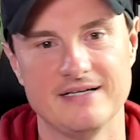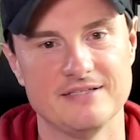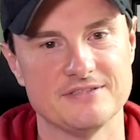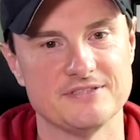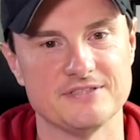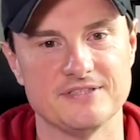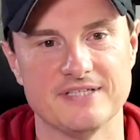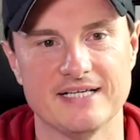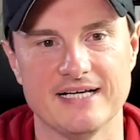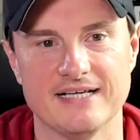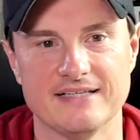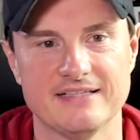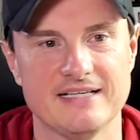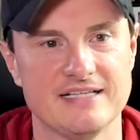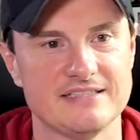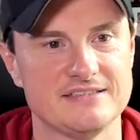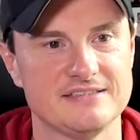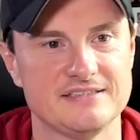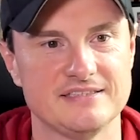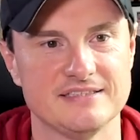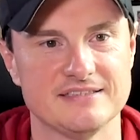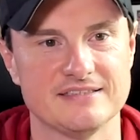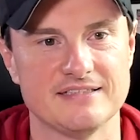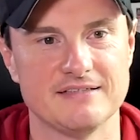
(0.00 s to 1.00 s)
do that. That's
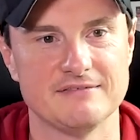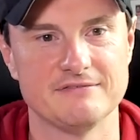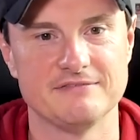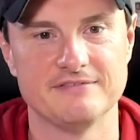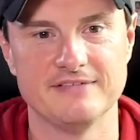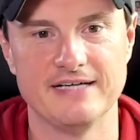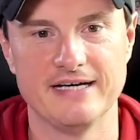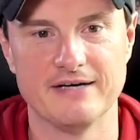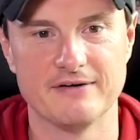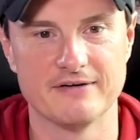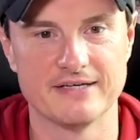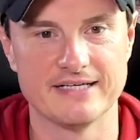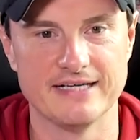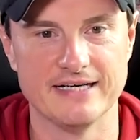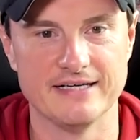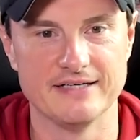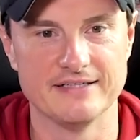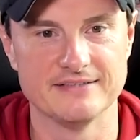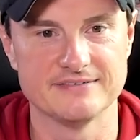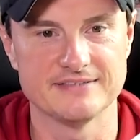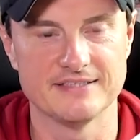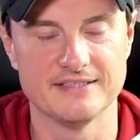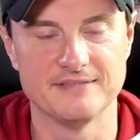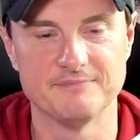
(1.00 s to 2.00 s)
just unfair again,
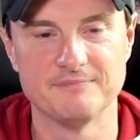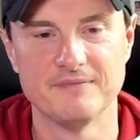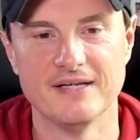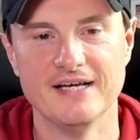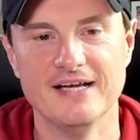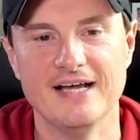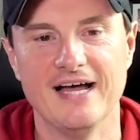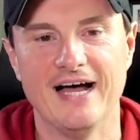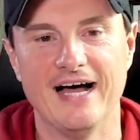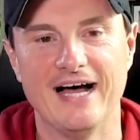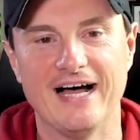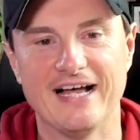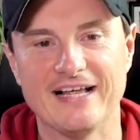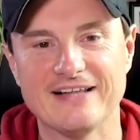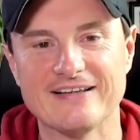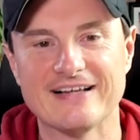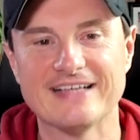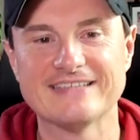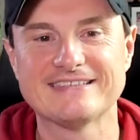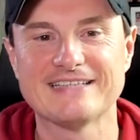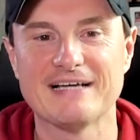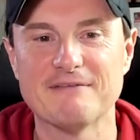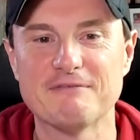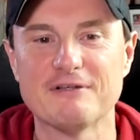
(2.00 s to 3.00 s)
isn't it? Let's
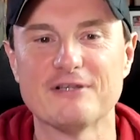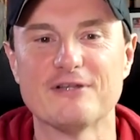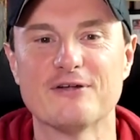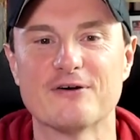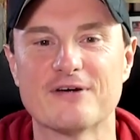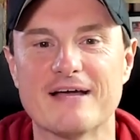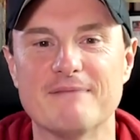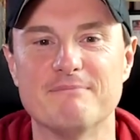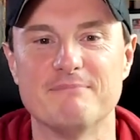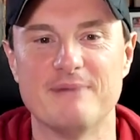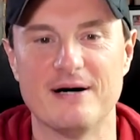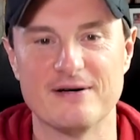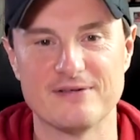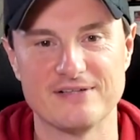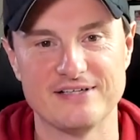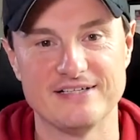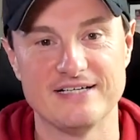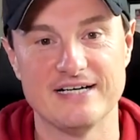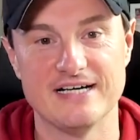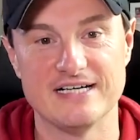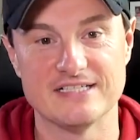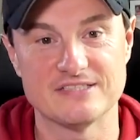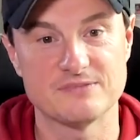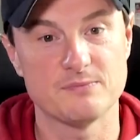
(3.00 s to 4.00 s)
have a look at Bangladesh.